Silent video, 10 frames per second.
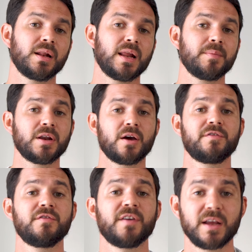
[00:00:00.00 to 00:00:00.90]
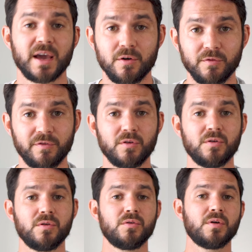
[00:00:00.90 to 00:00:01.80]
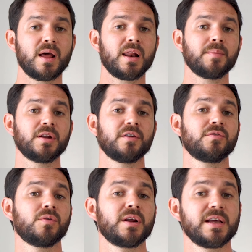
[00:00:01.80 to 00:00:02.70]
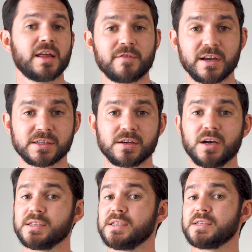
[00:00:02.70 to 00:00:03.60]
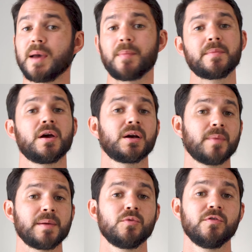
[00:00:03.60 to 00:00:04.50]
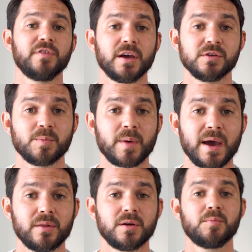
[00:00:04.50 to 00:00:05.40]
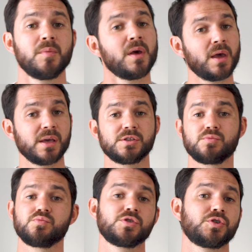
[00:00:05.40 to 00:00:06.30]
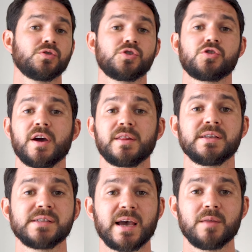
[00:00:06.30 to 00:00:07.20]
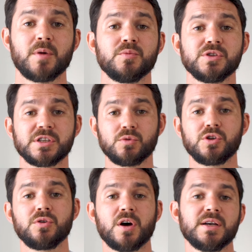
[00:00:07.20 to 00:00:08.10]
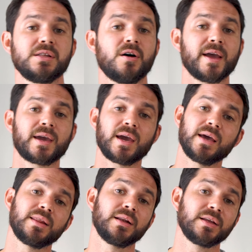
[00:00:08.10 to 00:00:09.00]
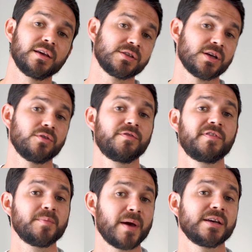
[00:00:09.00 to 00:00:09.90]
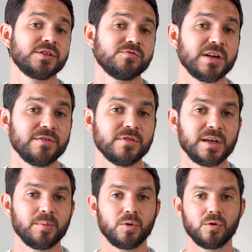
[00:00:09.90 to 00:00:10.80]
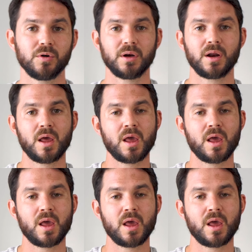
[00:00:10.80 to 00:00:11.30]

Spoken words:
Let me know if you found it helpful. Let me know if you want any other exercises, and maybe I can make more videos about them. It's just sort of trying things out at the moment, see what you guys like, and then so feedback is really important.